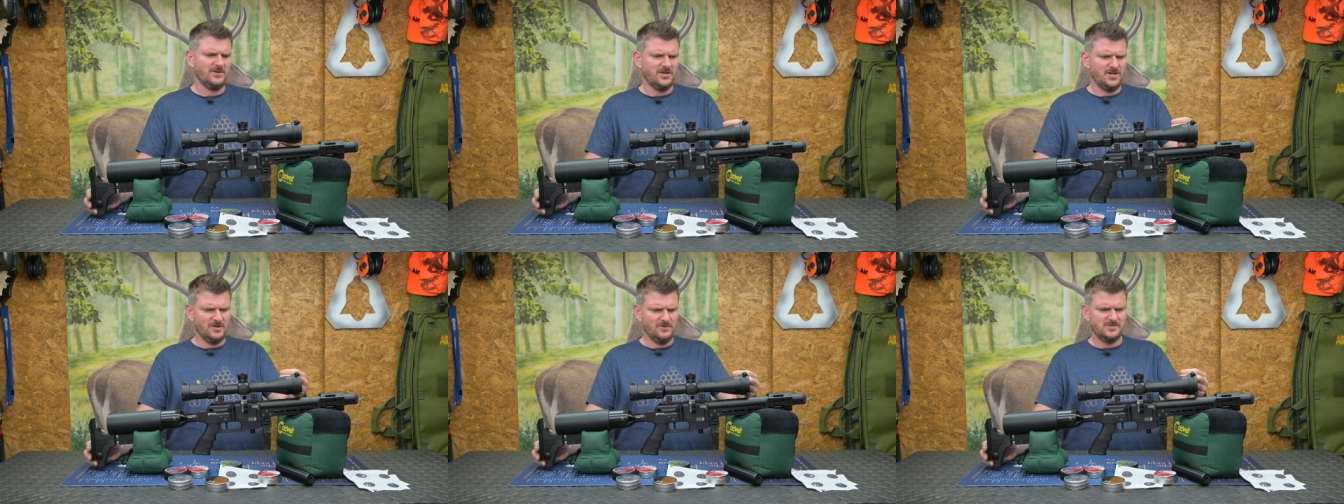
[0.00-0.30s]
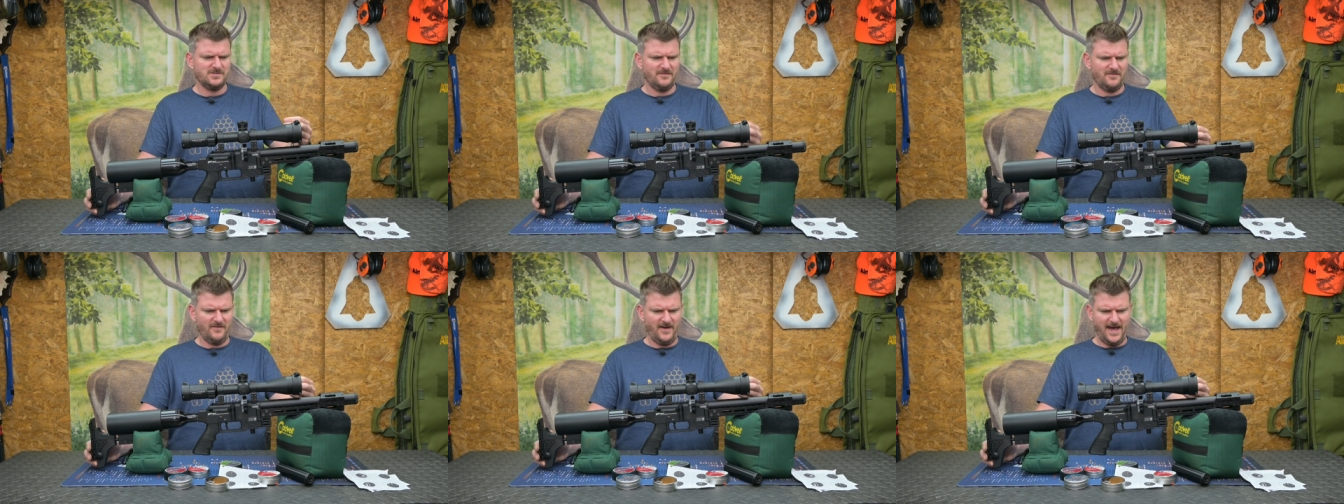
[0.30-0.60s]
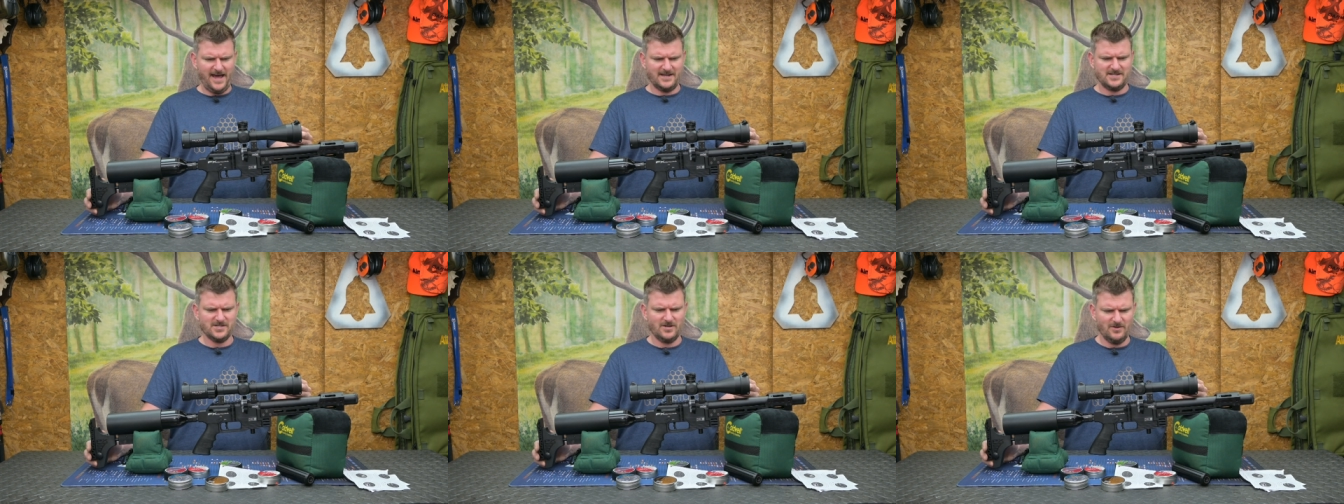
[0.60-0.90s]
a huge
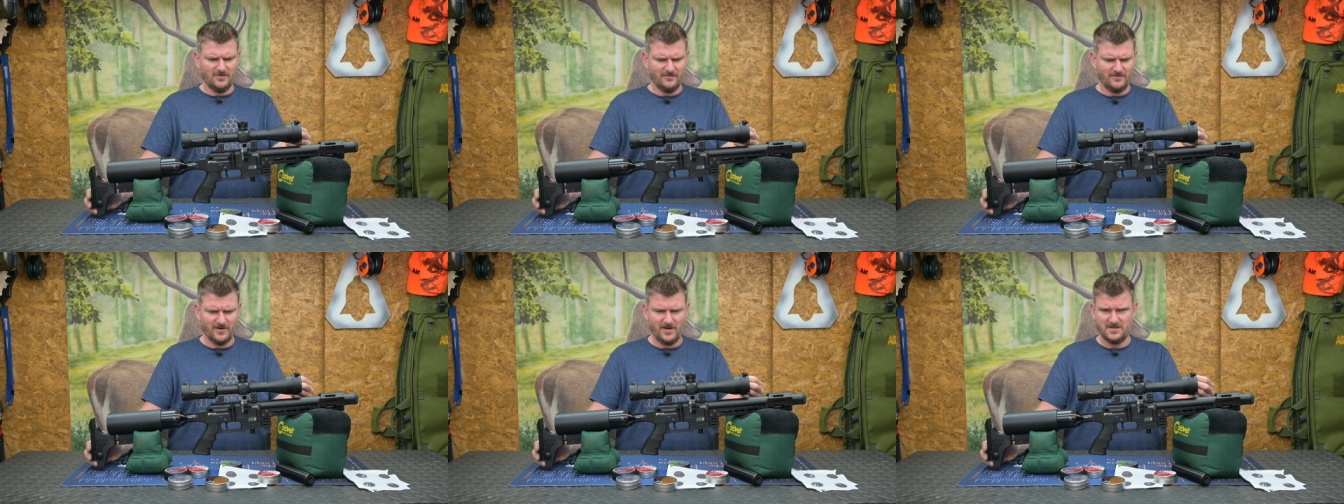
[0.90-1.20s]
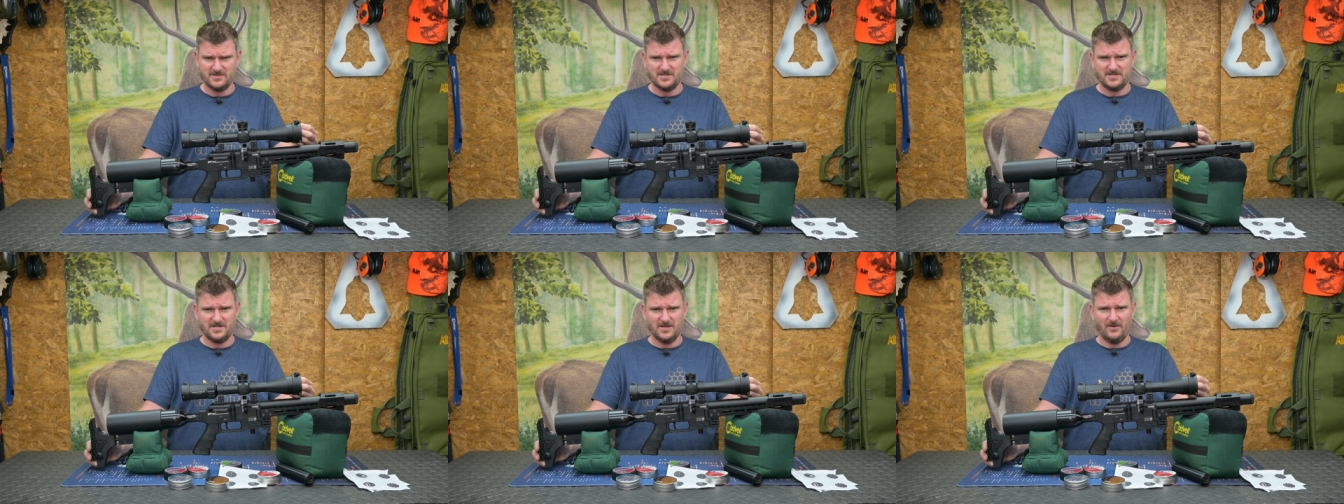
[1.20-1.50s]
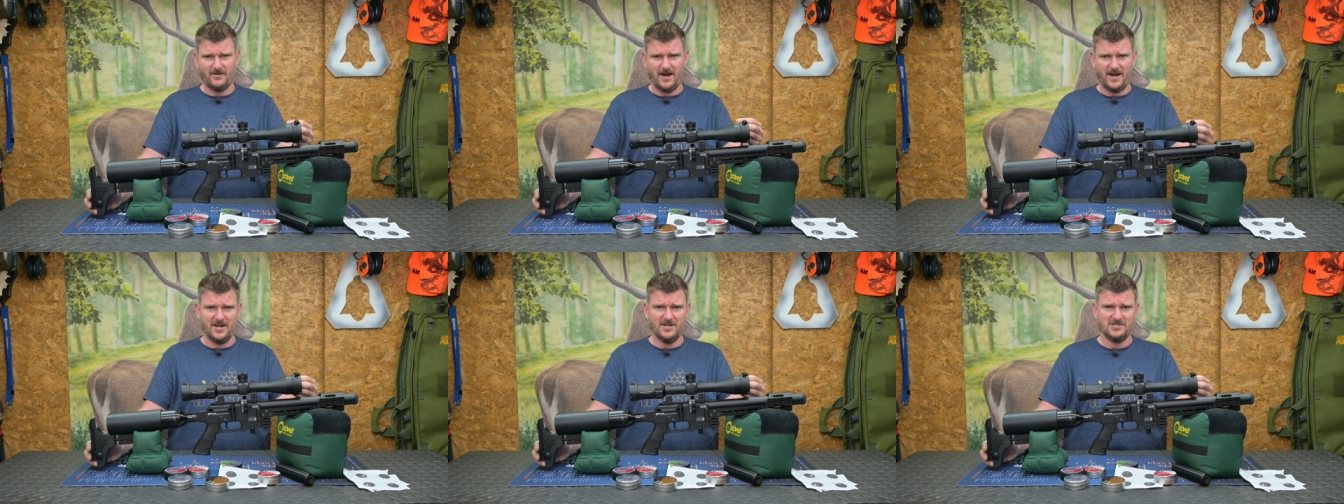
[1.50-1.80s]
effect on velocity
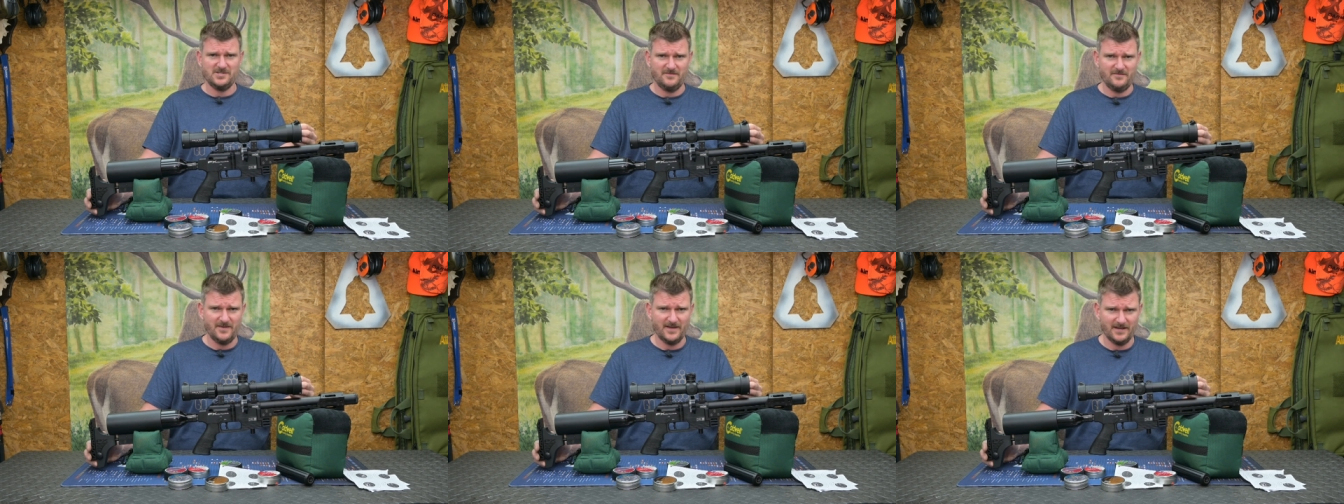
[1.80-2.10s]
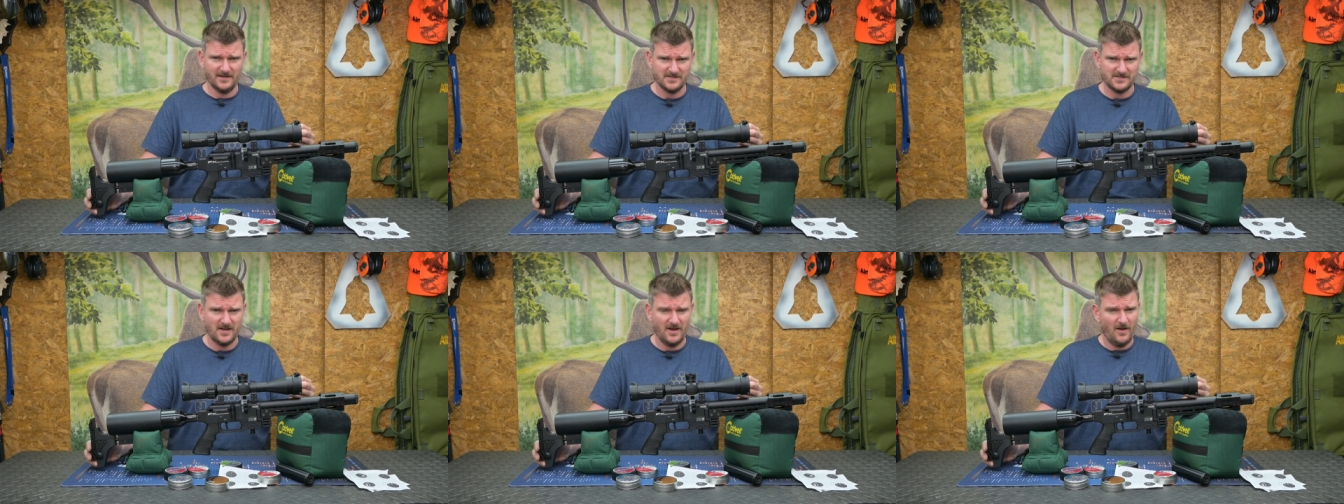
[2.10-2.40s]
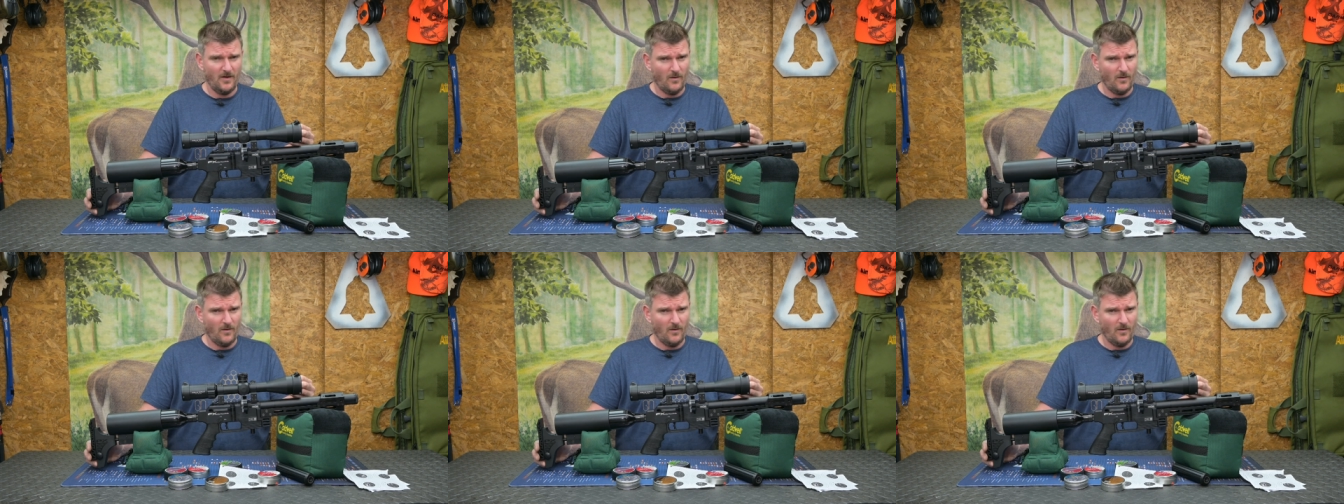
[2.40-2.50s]
or energy figures